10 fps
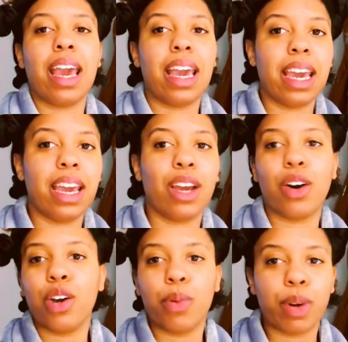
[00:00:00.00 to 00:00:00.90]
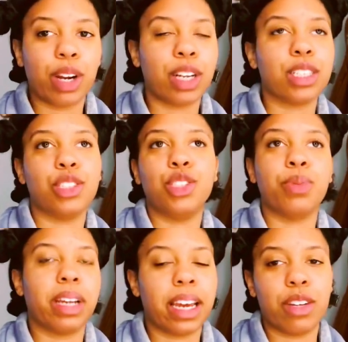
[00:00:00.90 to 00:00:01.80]
and go to work, do
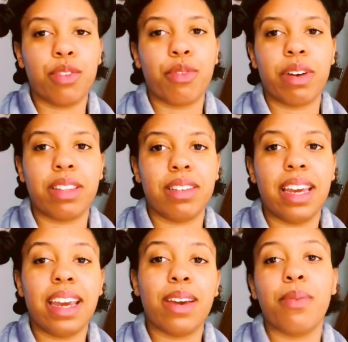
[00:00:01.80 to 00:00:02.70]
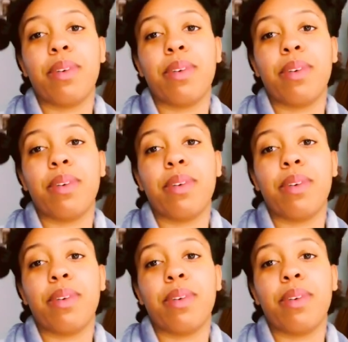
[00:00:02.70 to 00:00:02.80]
what I gotta do throughout the day,